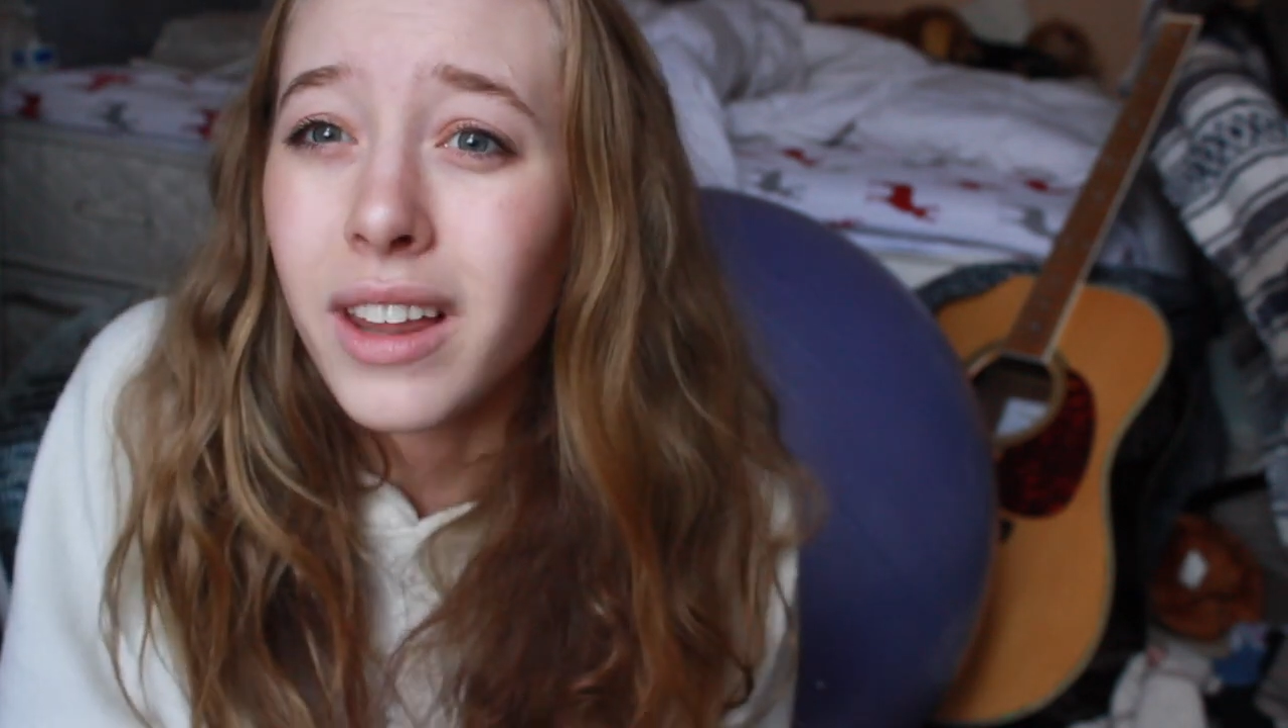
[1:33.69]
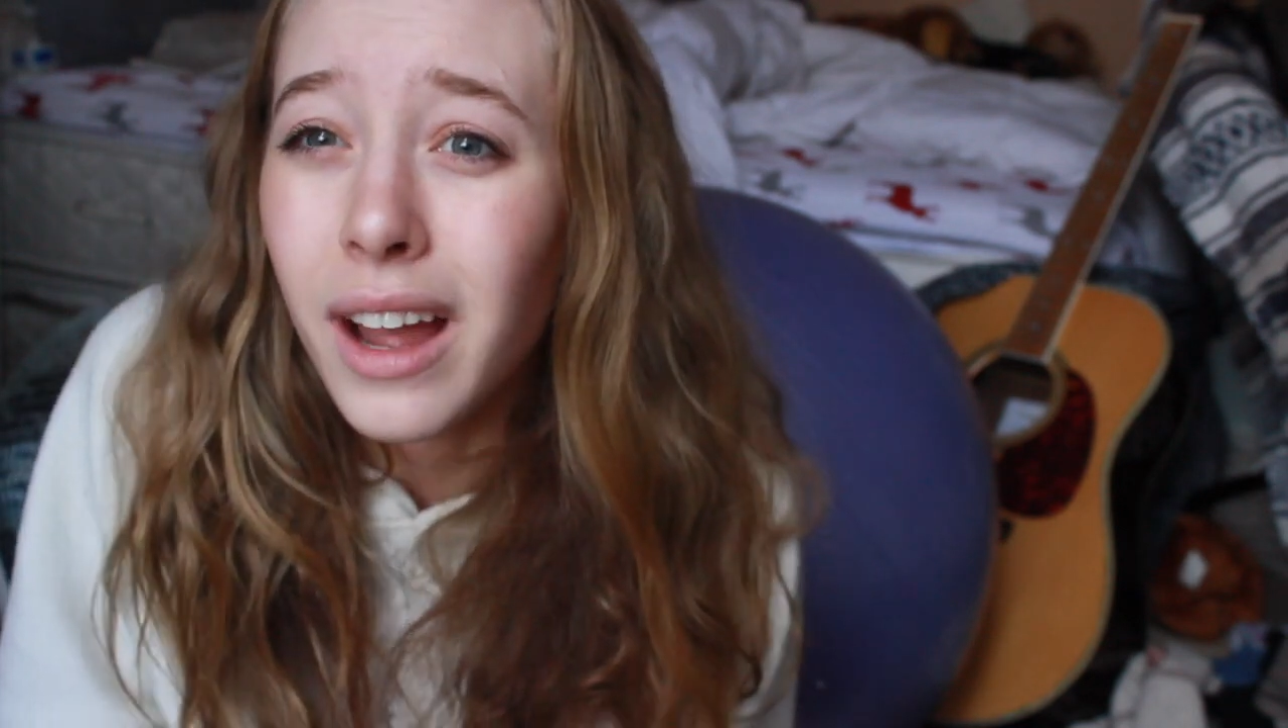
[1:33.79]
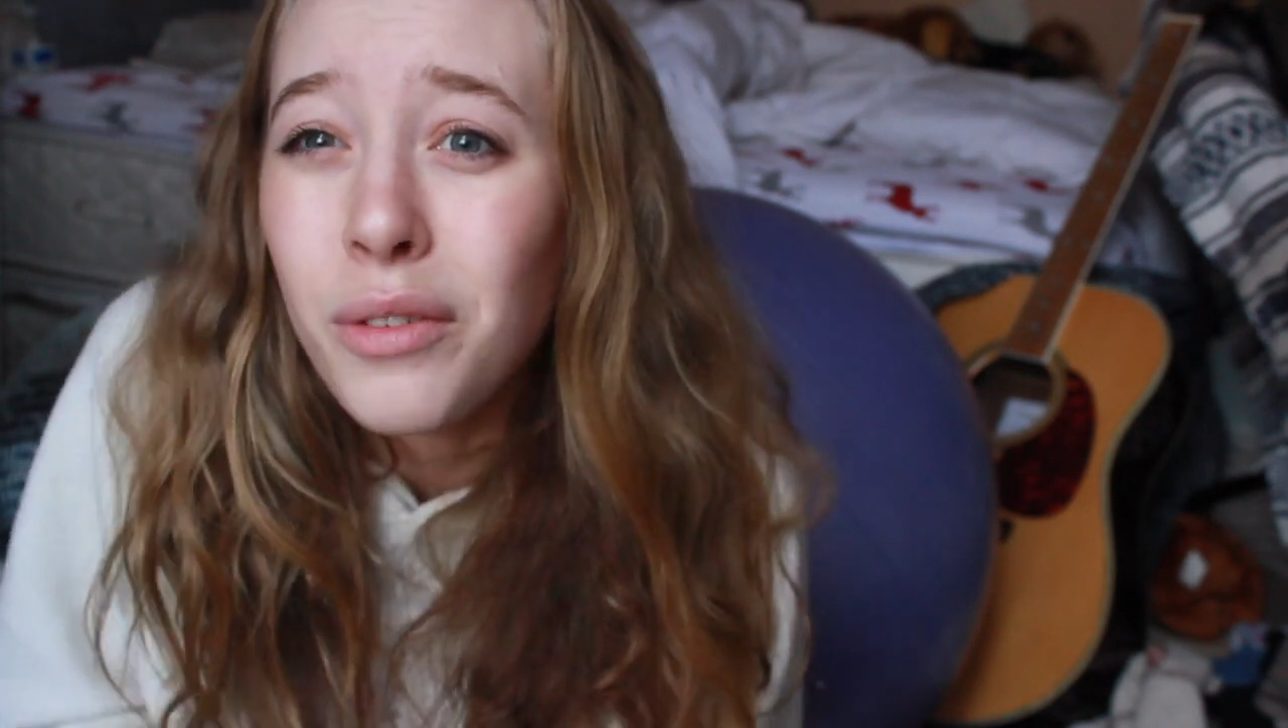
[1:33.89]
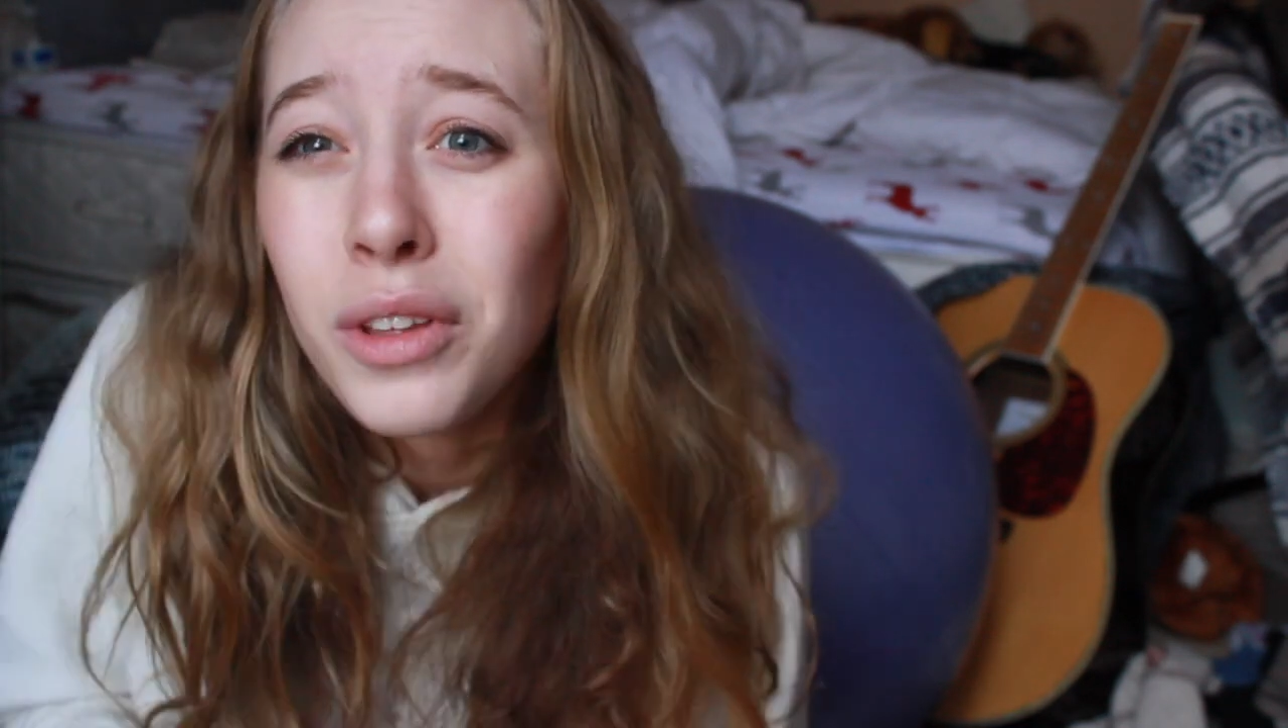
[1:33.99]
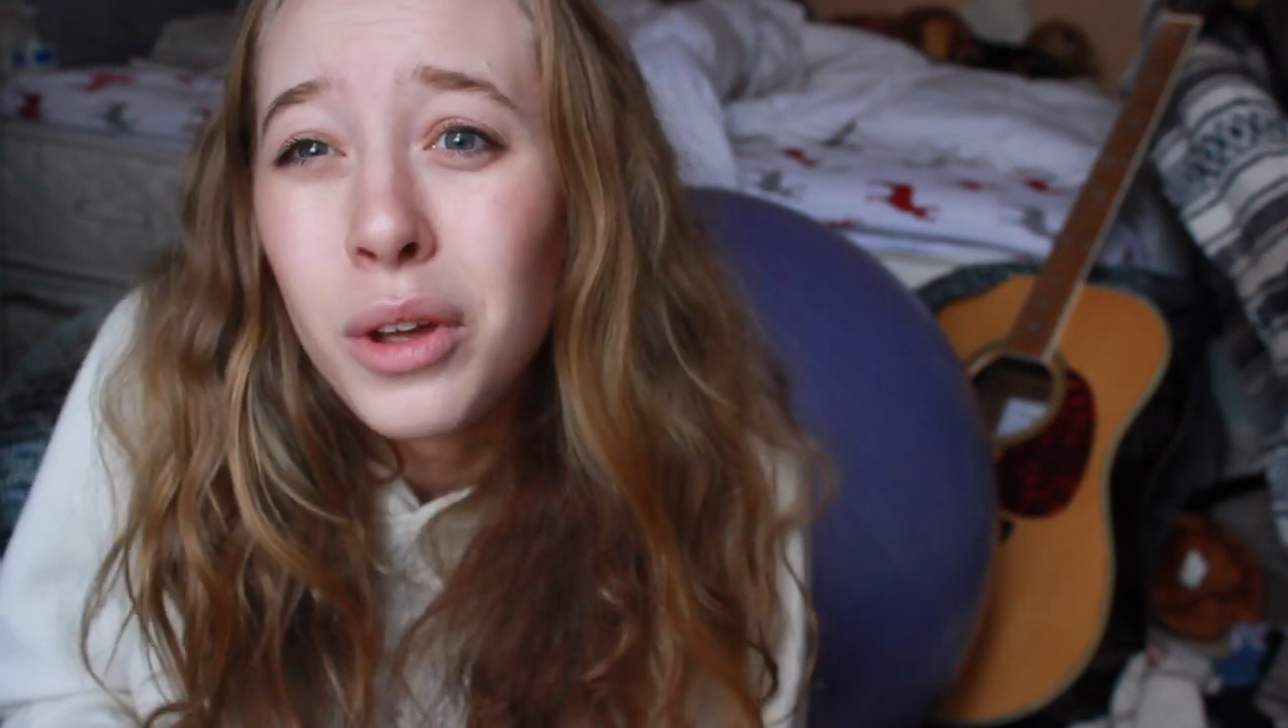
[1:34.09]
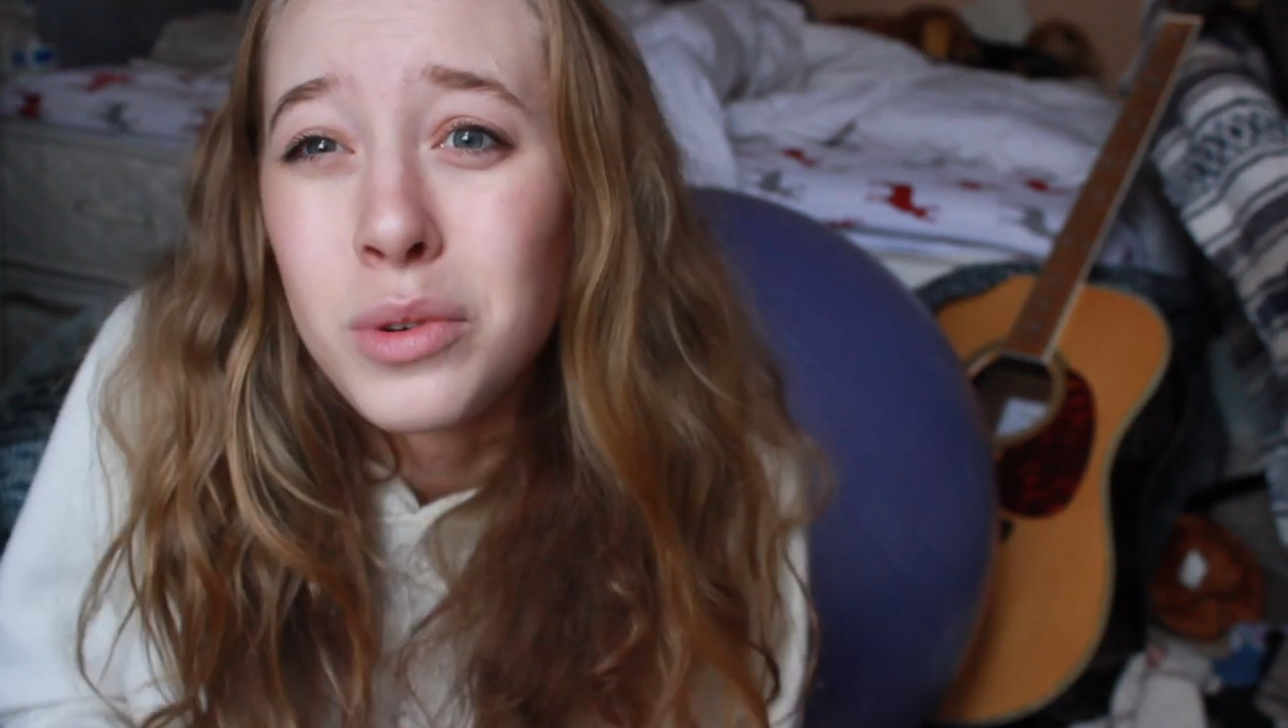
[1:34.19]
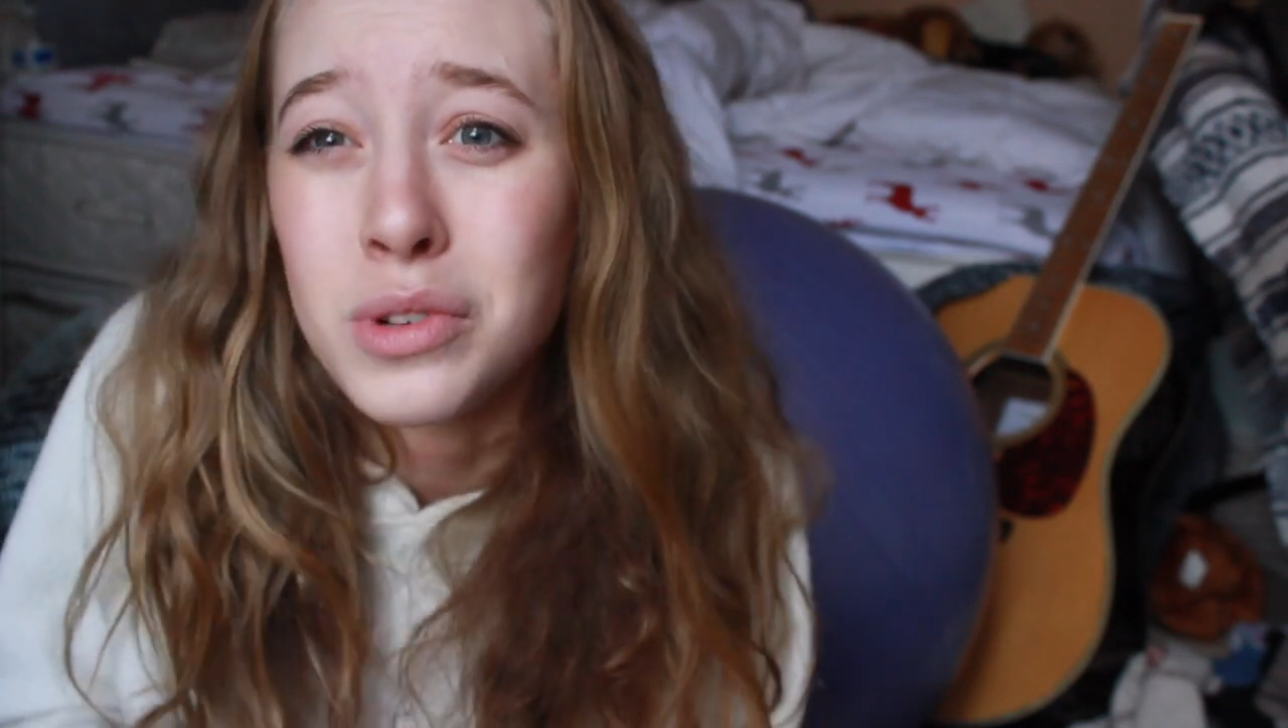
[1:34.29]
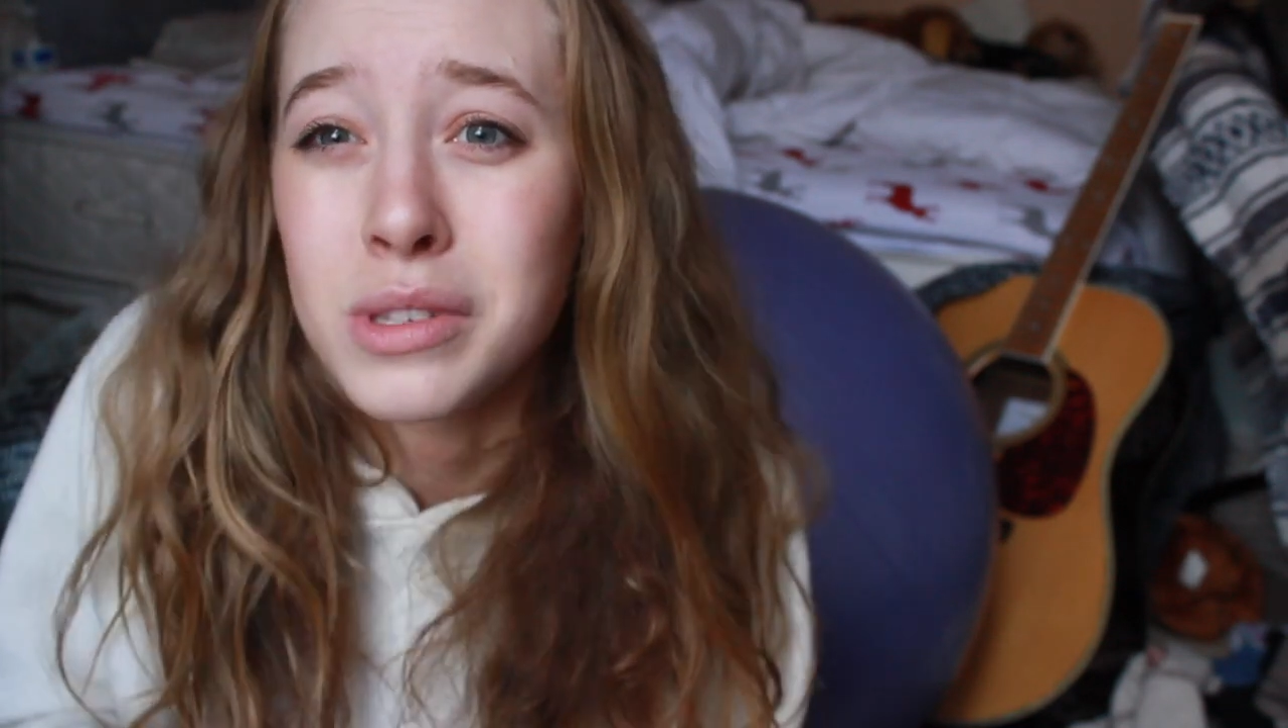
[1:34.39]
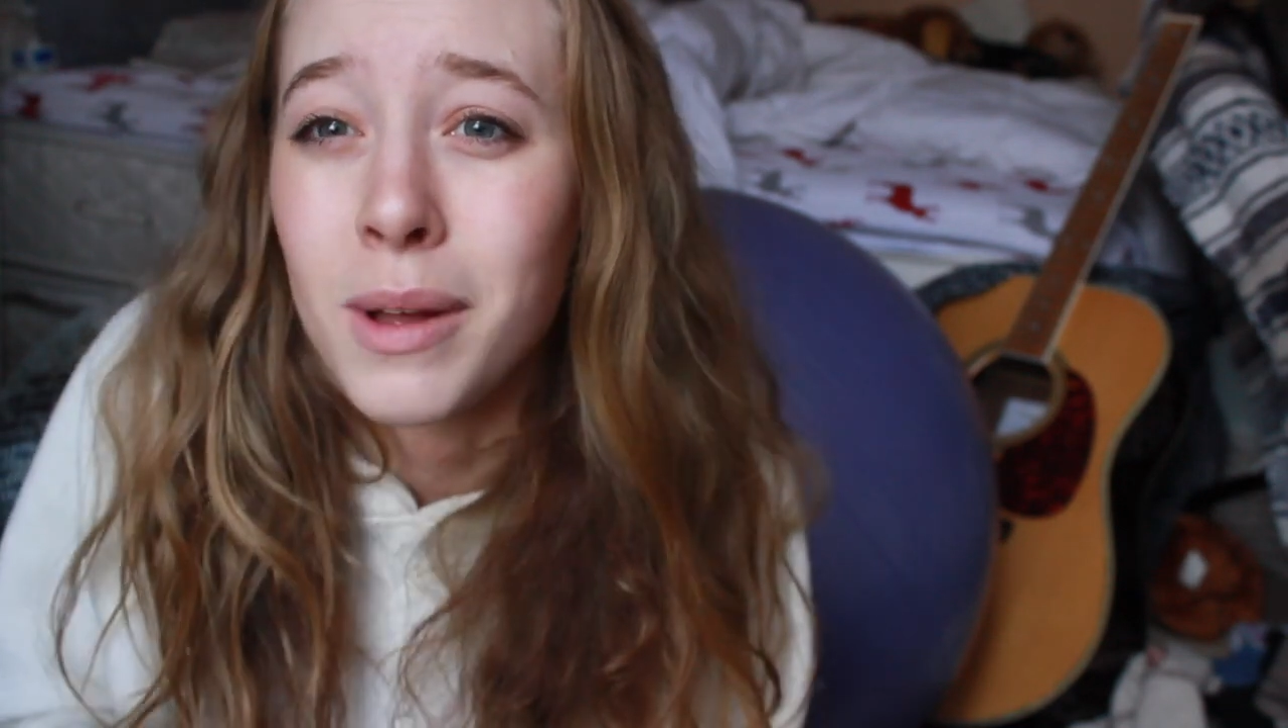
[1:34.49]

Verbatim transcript: Like, I feel like it would just